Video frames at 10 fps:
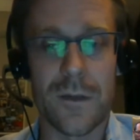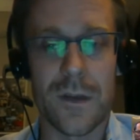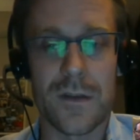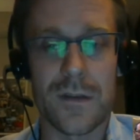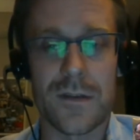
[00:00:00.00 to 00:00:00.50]

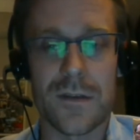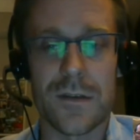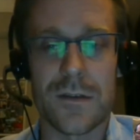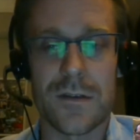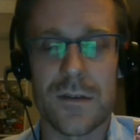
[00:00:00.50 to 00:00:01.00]
because
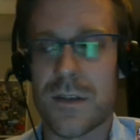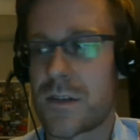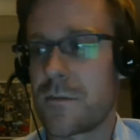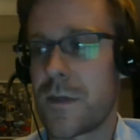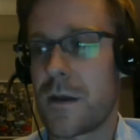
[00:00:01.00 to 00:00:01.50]
it's a
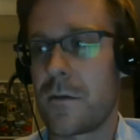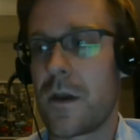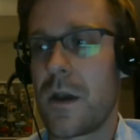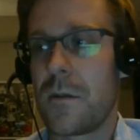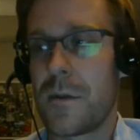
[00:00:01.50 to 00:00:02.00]
system that
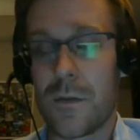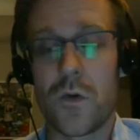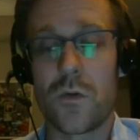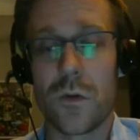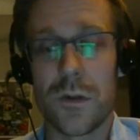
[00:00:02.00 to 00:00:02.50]
people
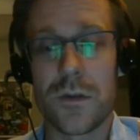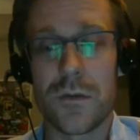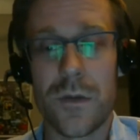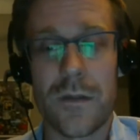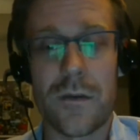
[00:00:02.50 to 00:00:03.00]
who really
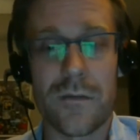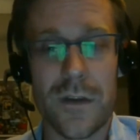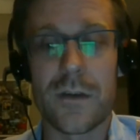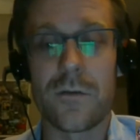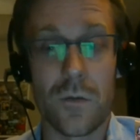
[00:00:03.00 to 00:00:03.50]
do like their
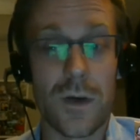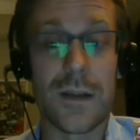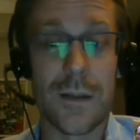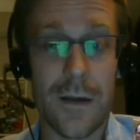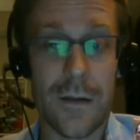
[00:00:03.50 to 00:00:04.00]
Vita
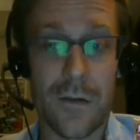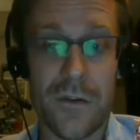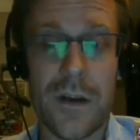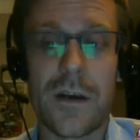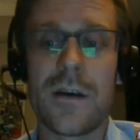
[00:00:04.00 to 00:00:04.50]
really like their
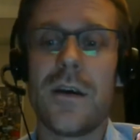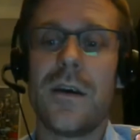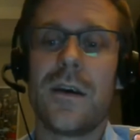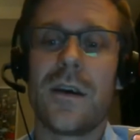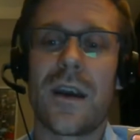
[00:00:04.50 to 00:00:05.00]
Vita.
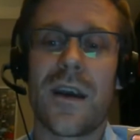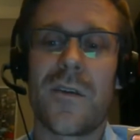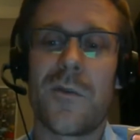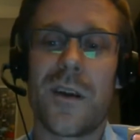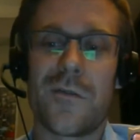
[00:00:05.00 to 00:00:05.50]

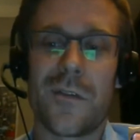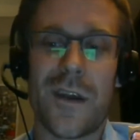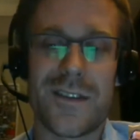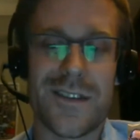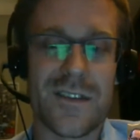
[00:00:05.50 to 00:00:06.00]
And whenever
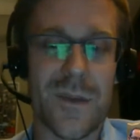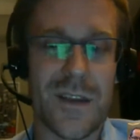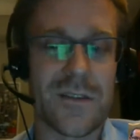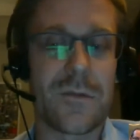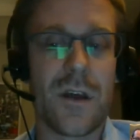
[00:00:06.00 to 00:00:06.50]
that system
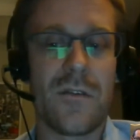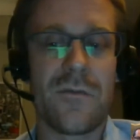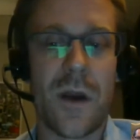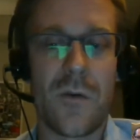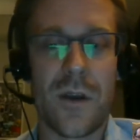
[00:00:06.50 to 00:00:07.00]
gets some
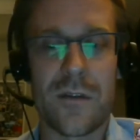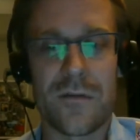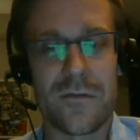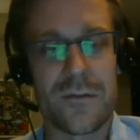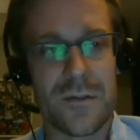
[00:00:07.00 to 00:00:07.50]
love by way of
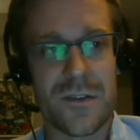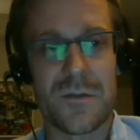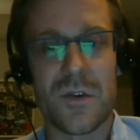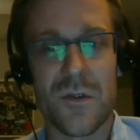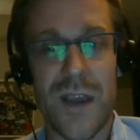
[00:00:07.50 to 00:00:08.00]

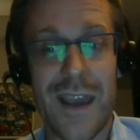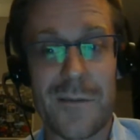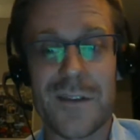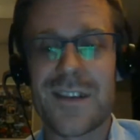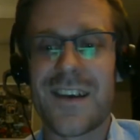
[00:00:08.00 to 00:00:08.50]
new
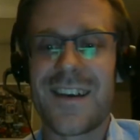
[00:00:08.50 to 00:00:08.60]
games,